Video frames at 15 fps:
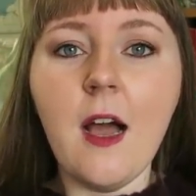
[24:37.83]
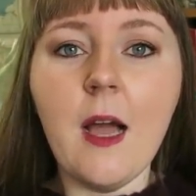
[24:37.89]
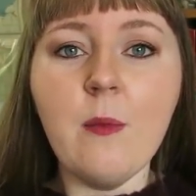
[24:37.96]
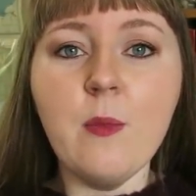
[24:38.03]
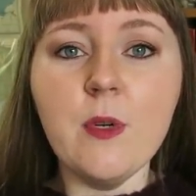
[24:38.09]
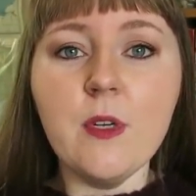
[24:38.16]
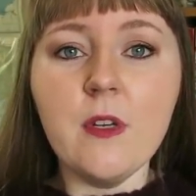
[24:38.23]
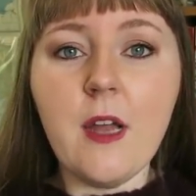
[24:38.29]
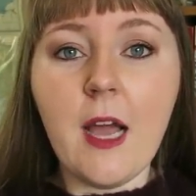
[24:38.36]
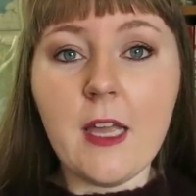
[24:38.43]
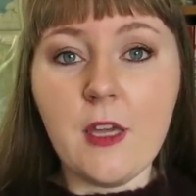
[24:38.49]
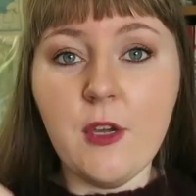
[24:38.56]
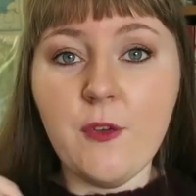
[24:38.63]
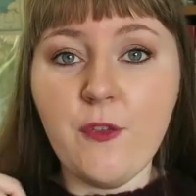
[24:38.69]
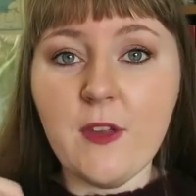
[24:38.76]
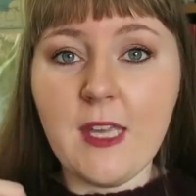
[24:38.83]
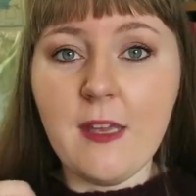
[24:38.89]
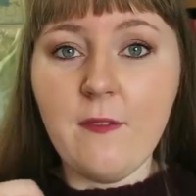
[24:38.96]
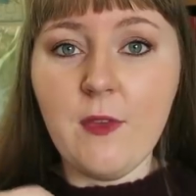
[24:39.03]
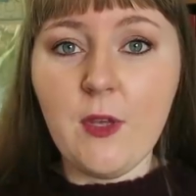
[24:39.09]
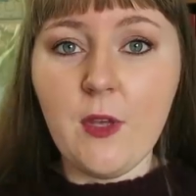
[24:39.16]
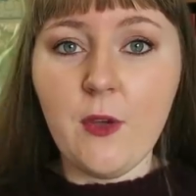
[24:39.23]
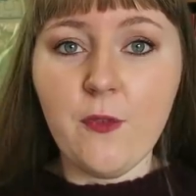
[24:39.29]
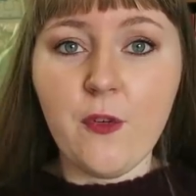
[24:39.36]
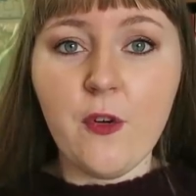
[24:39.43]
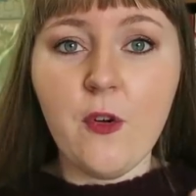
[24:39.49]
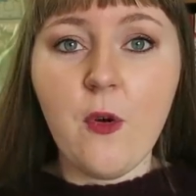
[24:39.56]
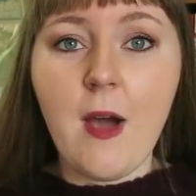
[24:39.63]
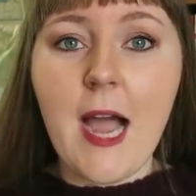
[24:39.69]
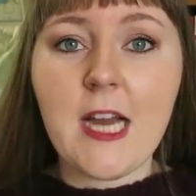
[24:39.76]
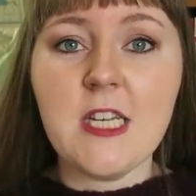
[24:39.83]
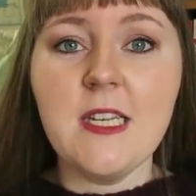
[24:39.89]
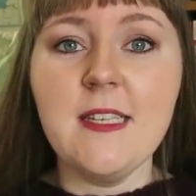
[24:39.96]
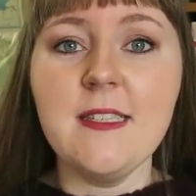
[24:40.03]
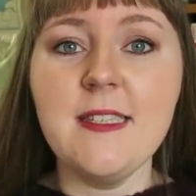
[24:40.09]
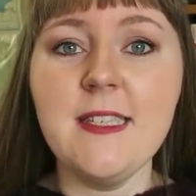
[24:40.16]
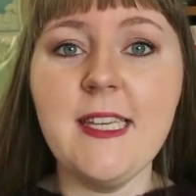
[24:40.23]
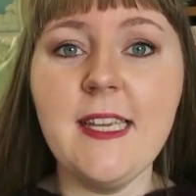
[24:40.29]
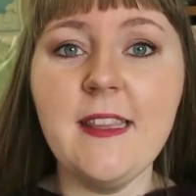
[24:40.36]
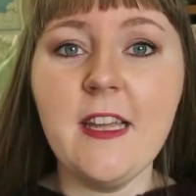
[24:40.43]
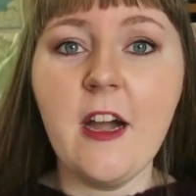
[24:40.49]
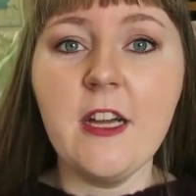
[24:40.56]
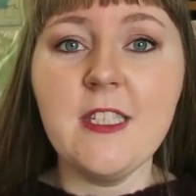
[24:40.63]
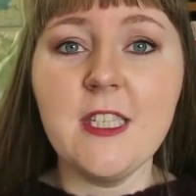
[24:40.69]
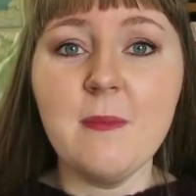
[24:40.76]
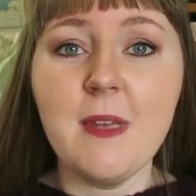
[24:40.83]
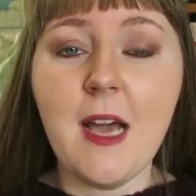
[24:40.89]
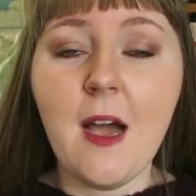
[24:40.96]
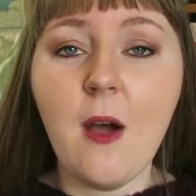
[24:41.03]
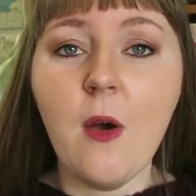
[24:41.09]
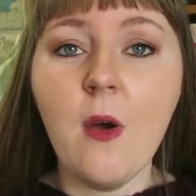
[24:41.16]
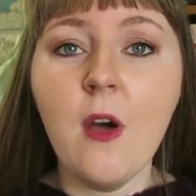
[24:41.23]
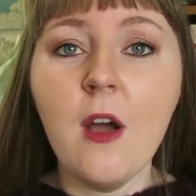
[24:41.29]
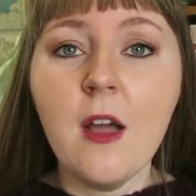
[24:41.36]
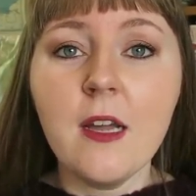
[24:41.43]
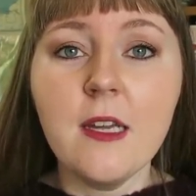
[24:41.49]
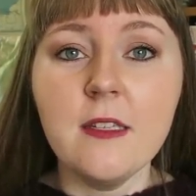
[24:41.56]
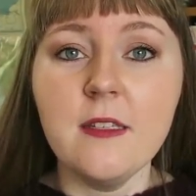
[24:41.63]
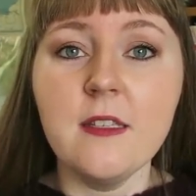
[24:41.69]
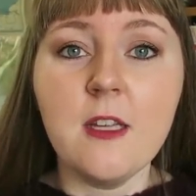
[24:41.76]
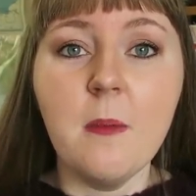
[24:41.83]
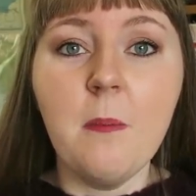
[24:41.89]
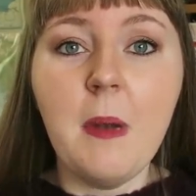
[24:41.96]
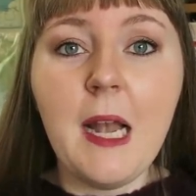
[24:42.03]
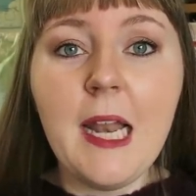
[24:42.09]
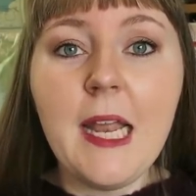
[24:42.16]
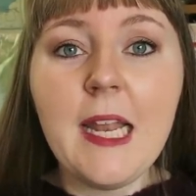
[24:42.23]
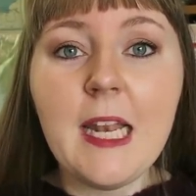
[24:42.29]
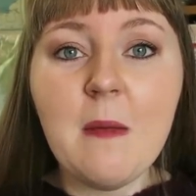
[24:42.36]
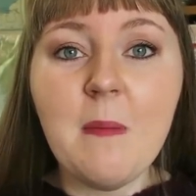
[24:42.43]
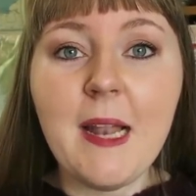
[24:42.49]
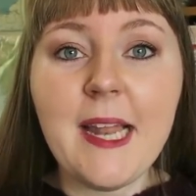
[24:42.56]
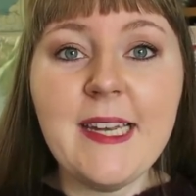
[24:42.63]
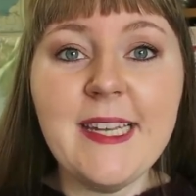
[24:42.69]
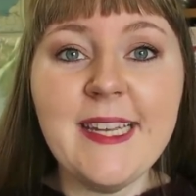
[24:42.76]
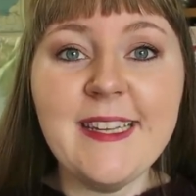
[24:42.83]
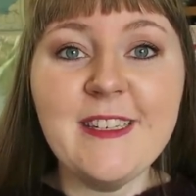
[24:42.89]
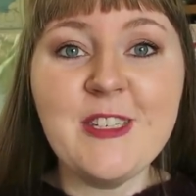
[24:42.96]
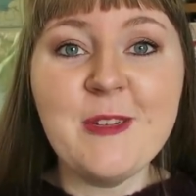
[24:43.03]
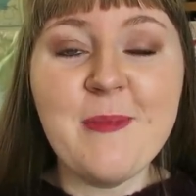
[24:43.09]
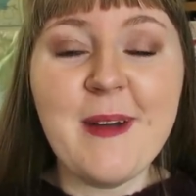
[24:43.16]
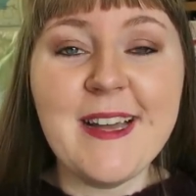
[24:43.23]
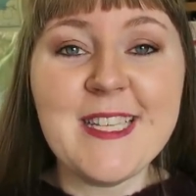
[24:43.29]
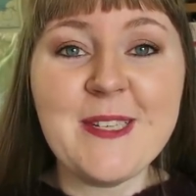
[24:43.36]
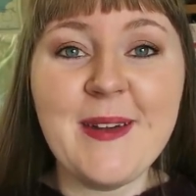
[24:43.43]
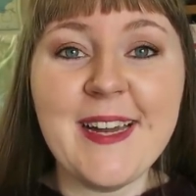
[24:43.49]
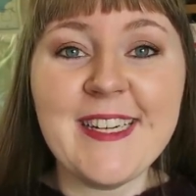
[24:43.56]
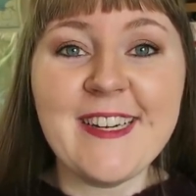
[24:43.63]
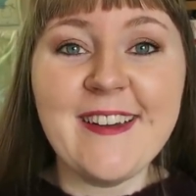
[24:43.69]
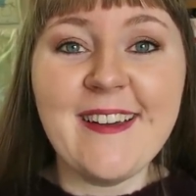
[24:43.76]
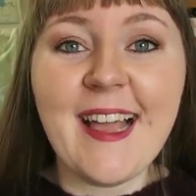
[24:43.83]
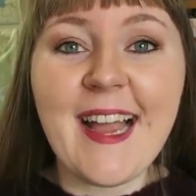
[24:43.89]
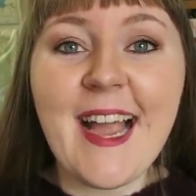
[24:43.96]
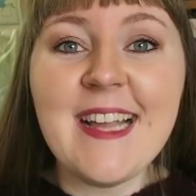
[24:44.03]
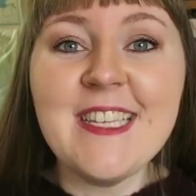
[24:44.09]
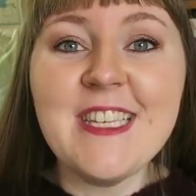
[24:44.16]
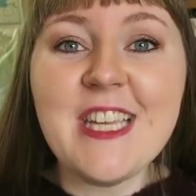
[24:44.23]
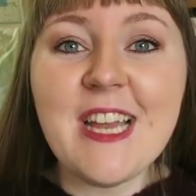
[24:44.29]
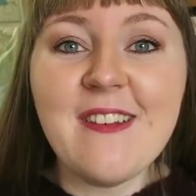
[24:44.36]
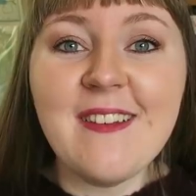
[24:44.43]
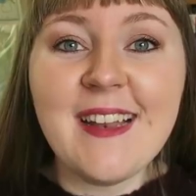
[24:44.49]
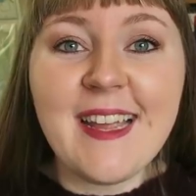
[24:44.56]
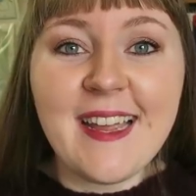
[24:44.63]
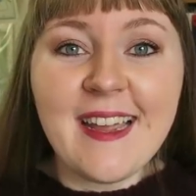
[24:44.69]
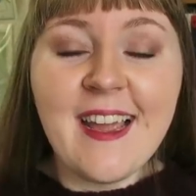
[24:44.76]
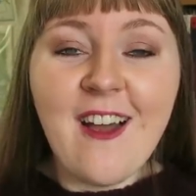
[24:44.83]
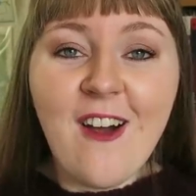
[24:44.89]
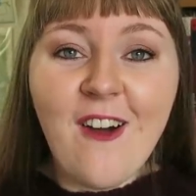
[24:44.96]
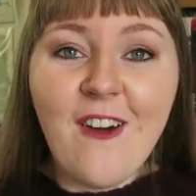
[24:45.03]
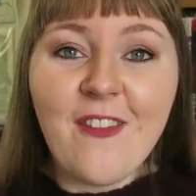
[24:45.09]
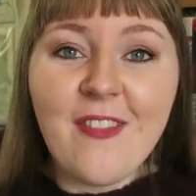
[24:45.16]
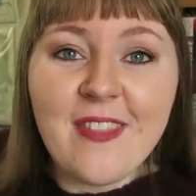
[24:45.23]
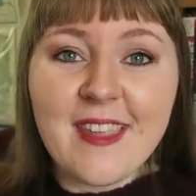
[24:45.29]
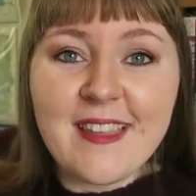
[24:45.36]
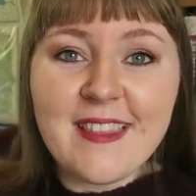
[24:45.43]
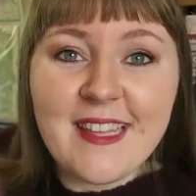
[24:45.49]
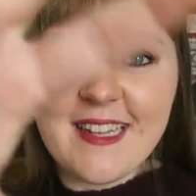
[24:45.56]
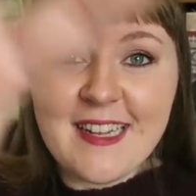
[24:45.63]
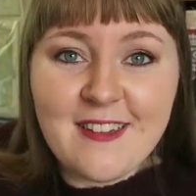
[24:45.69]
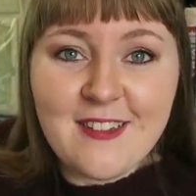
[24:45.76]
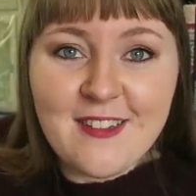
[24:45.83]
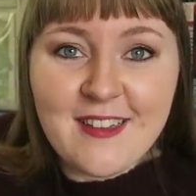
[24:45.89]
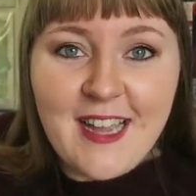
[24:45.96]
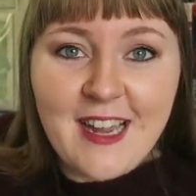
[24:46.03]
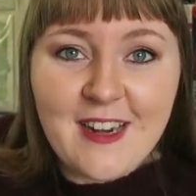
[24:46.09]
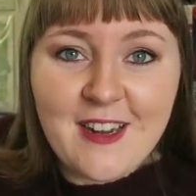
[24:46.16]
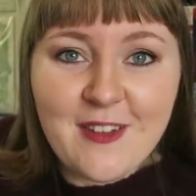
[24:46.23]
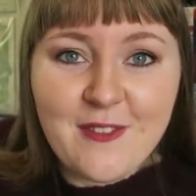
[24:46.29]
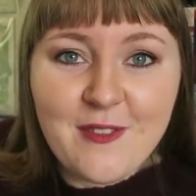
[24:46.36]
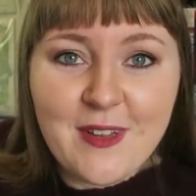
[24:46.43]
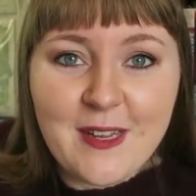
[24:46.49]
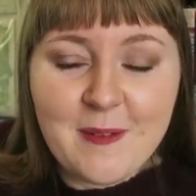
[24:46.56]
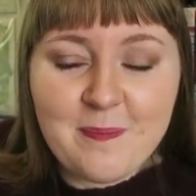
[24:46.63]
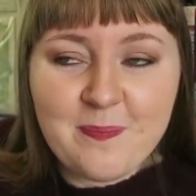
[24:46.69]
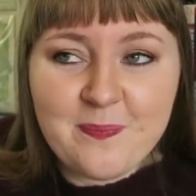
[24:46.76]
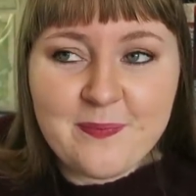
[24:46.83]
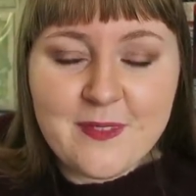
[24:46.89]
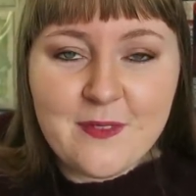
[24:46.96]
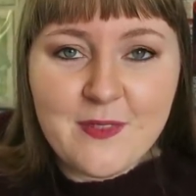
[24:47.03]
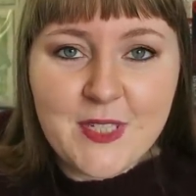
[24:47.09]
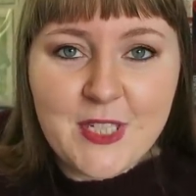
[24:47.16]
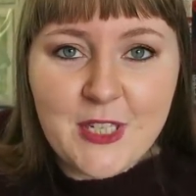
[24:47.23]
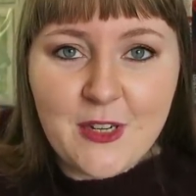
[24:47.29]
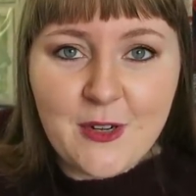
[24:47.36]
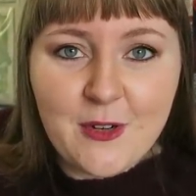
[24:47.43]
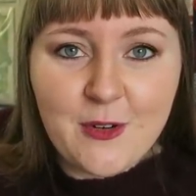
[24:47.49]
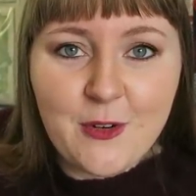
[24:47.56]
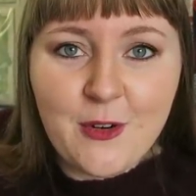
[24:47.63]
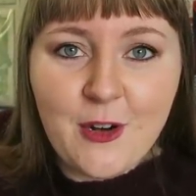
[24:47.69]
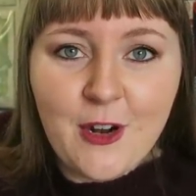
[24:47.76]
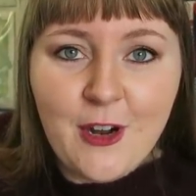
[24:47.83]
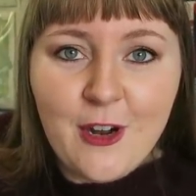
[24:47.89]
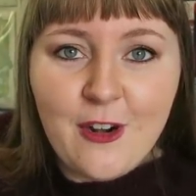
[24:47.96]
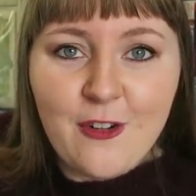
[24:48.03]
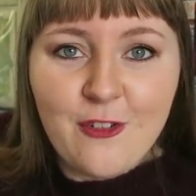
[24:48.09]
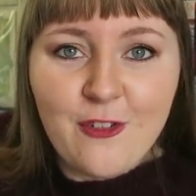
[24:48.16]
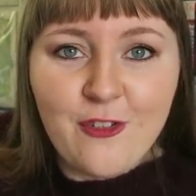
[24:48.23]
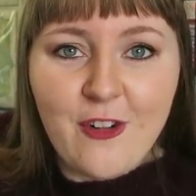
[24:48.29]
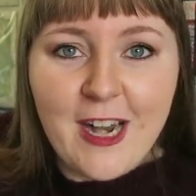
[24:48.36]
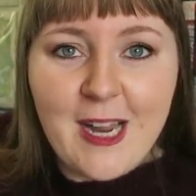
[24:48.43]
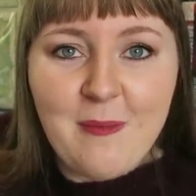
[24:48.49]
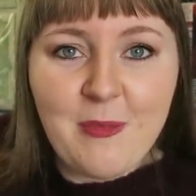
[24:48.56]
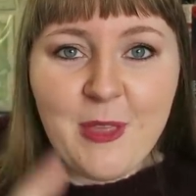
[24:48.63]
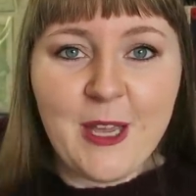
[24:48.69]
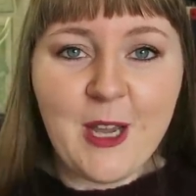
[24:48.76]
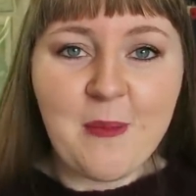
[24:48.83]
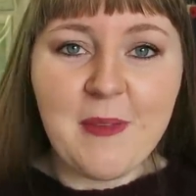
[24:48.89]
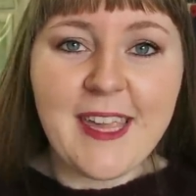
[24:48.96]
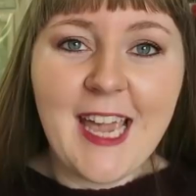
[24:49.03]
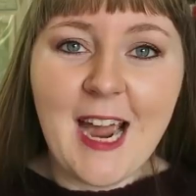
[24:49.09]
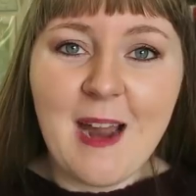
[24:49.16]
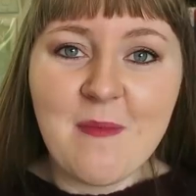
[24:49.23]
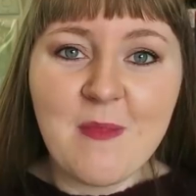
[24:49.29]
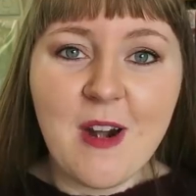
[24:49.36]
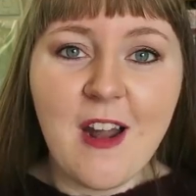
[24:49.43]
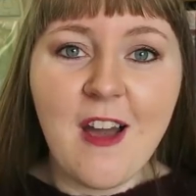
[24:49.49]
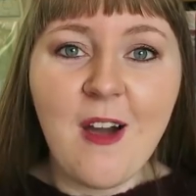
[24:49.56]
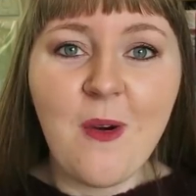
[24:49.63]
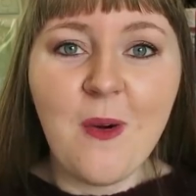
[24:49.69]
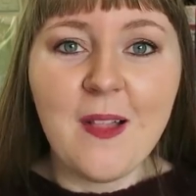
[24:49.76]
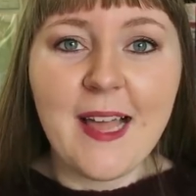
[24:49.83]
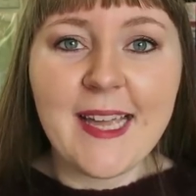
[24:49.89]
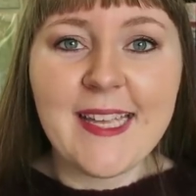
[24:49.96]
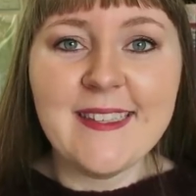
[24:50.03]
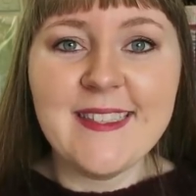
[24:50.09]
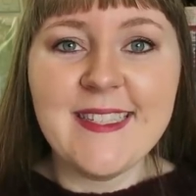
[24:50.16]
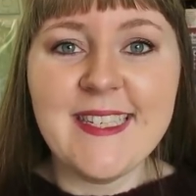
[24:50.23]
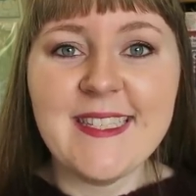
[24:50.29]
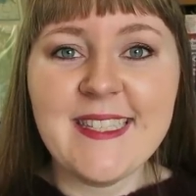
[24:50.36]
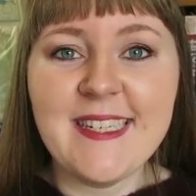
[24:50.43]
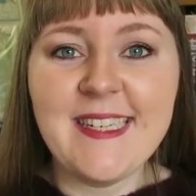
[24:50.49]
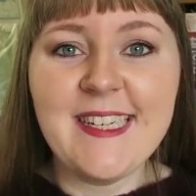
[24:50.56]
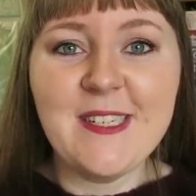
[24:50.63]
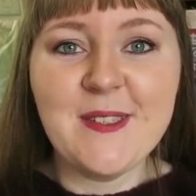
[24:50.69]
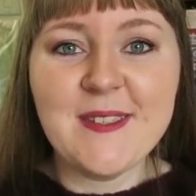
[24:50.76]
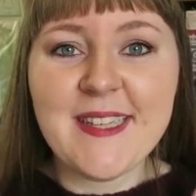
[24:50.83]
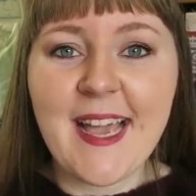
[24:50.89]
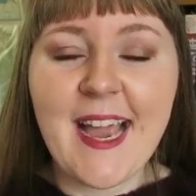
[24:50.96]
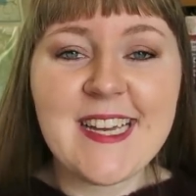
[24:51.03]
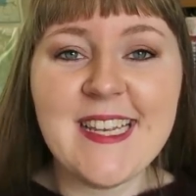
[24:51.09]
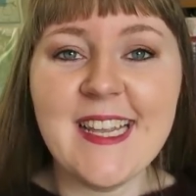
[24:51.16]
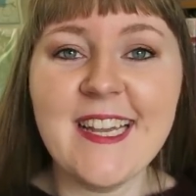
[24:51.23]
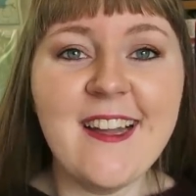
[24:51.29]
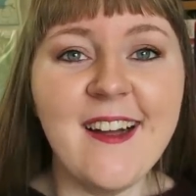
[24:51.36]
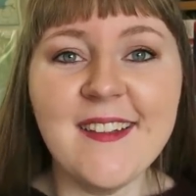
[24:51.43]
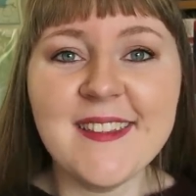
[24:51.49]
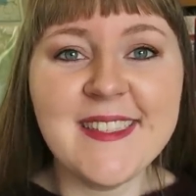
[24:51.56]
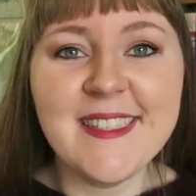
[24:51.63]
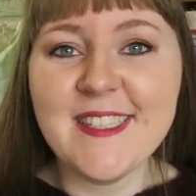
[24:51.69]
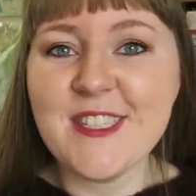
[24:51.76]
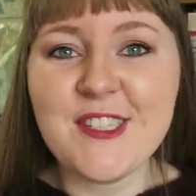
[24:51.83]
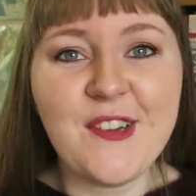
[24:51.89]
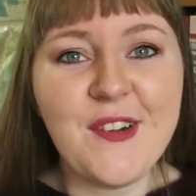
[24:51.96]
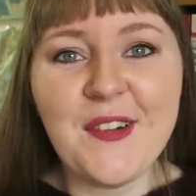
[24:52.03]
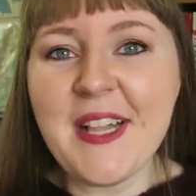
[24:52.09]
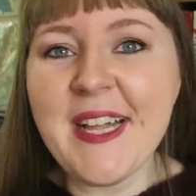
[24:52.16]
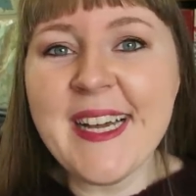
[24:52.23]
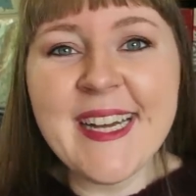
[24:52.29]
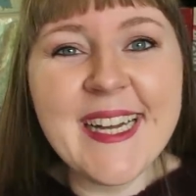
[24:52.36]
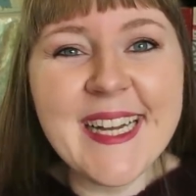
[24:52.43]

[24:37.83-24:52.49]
I could forgive you for not actually seeing the item now, because it's completely blending into my sweater. Like, I generally, on the little kind of video frame thing on my camera, all I can see is the needles. I actually can't see the shawl.